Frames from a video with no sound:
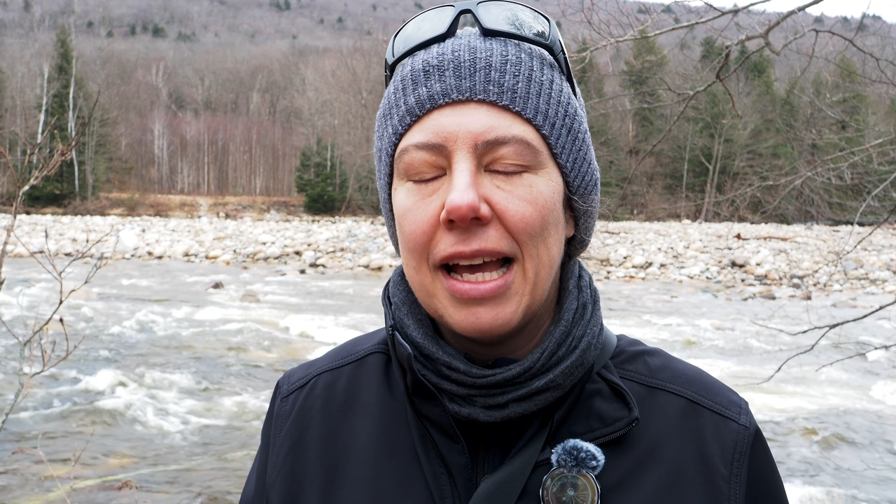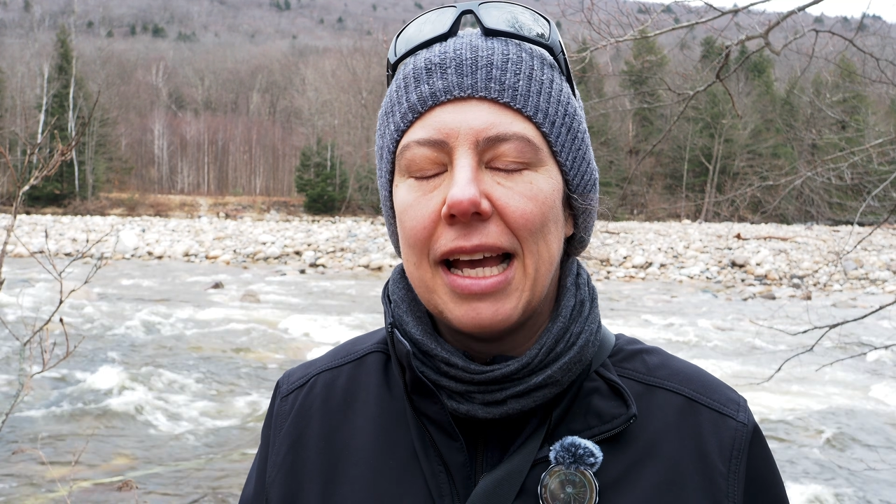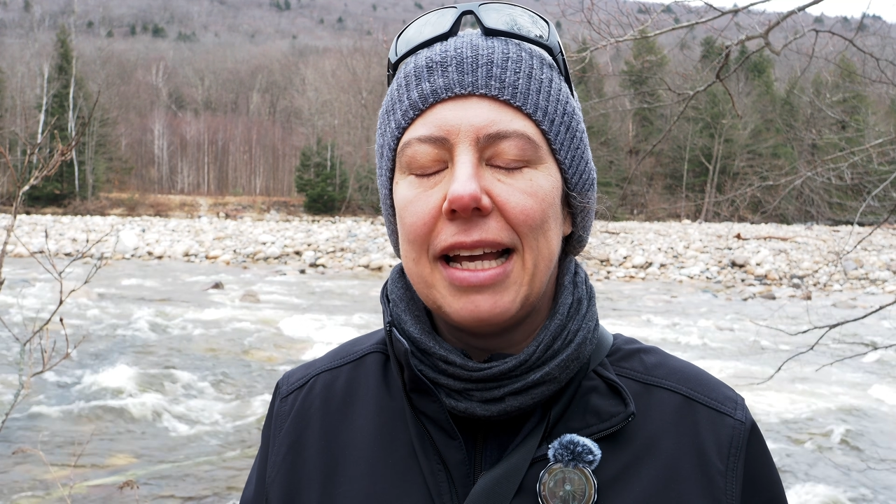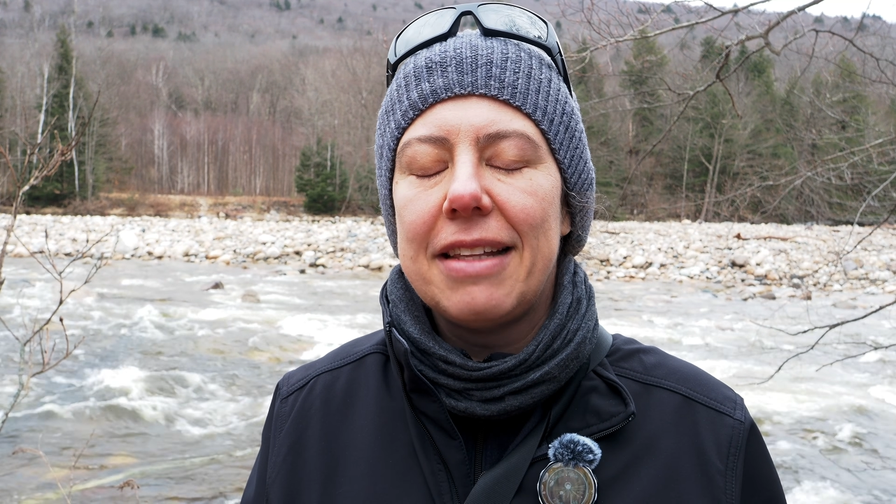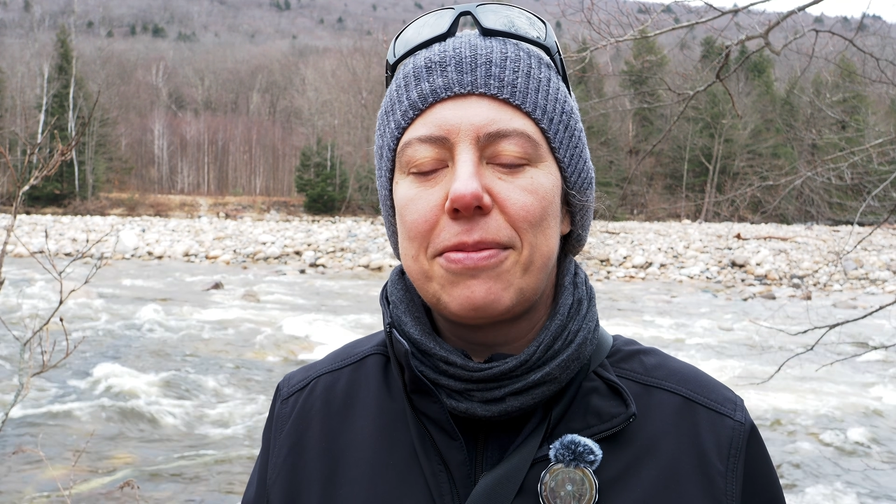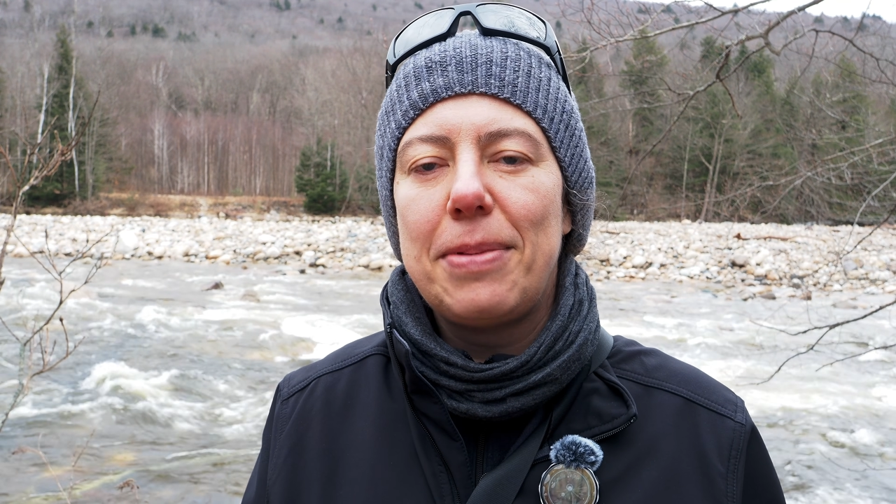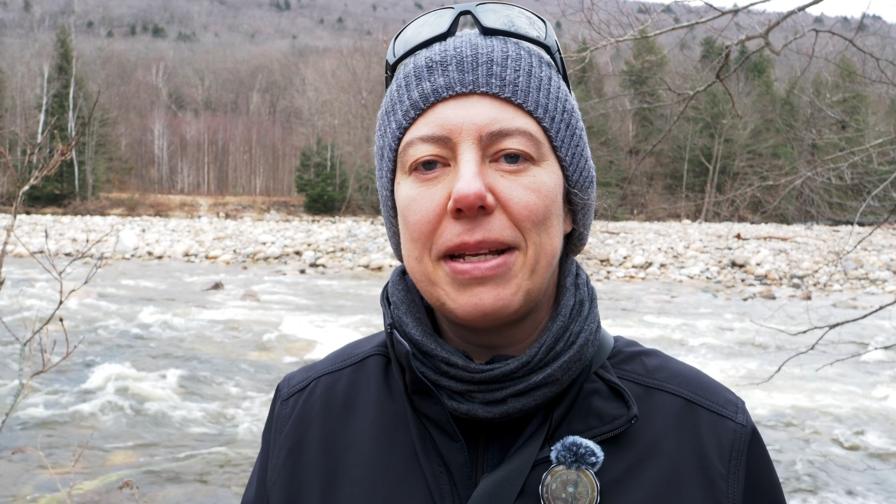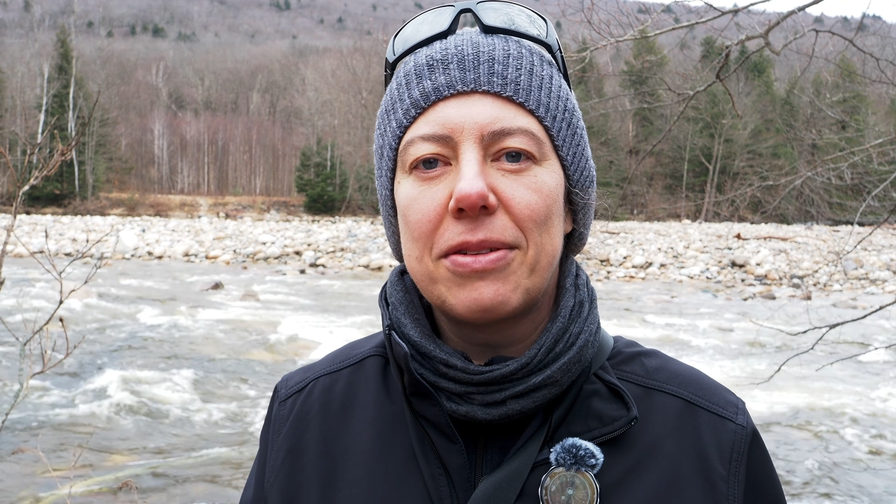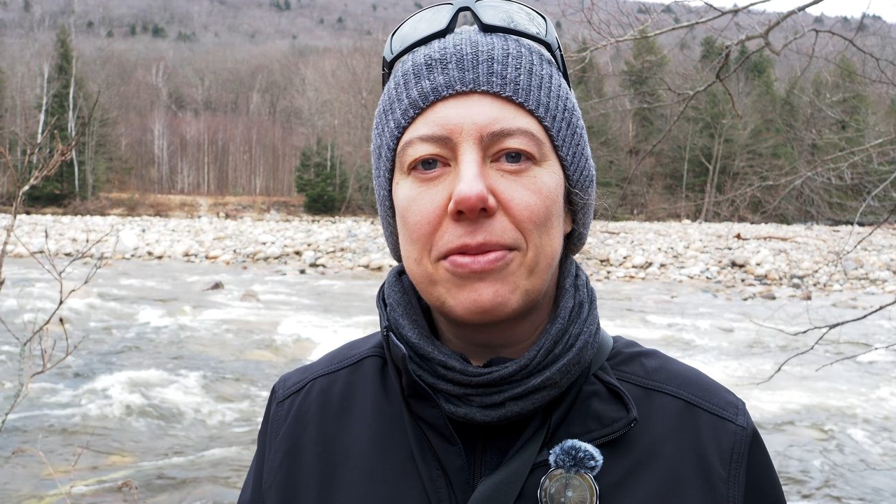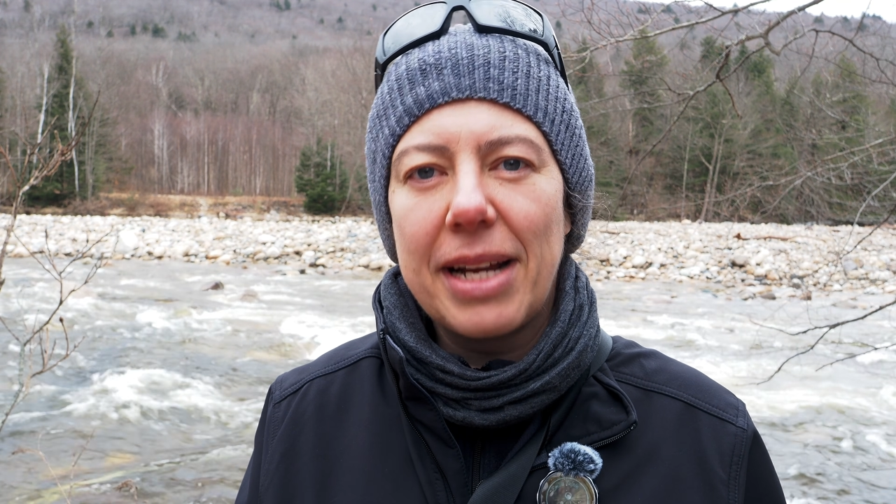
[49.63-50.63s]
It's
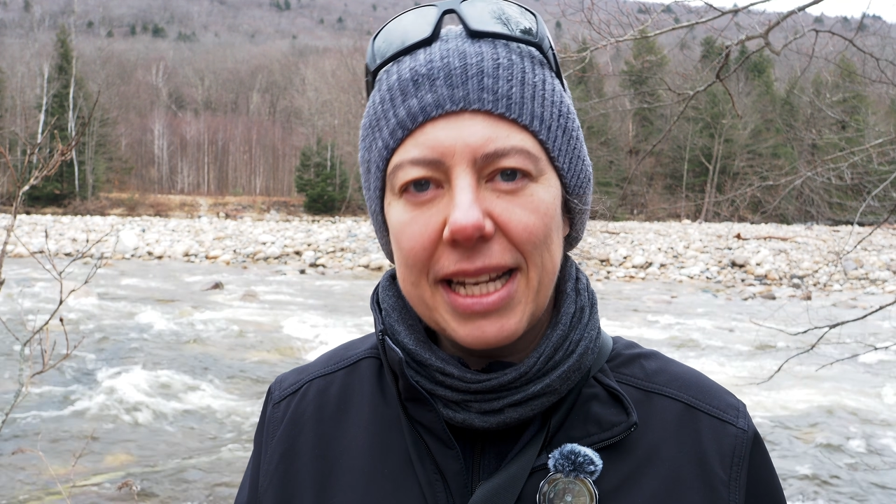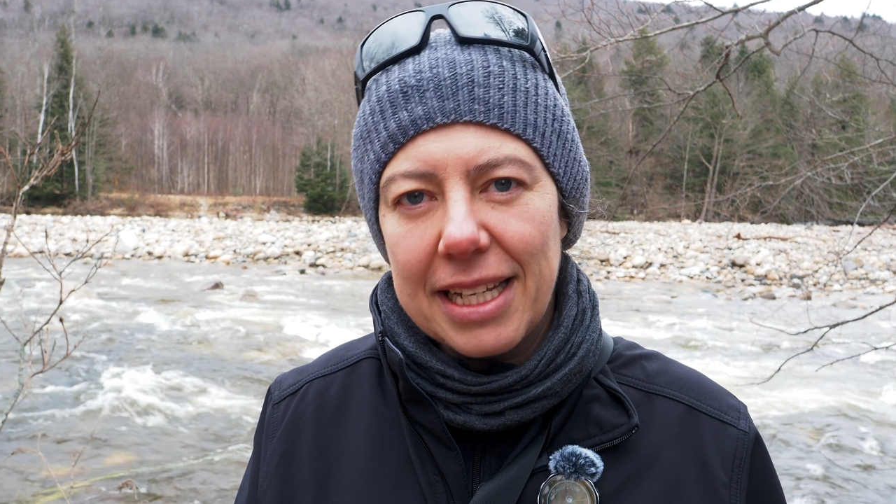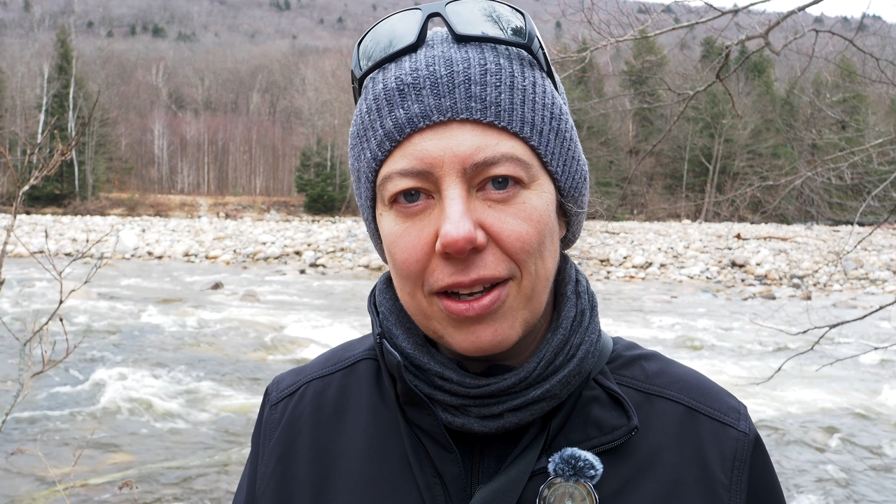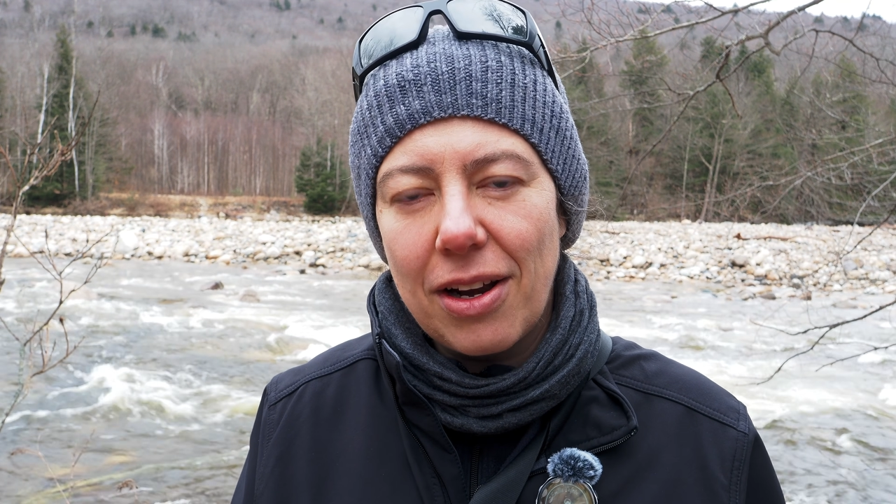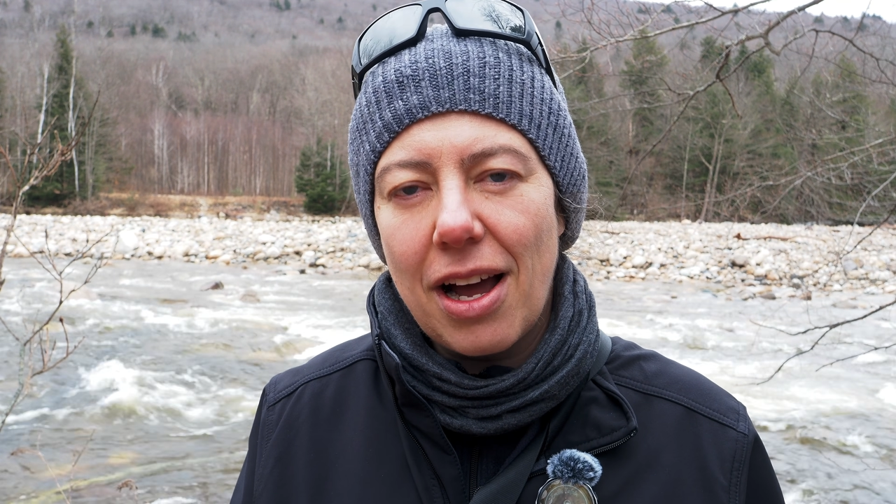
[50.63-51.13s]
been raining a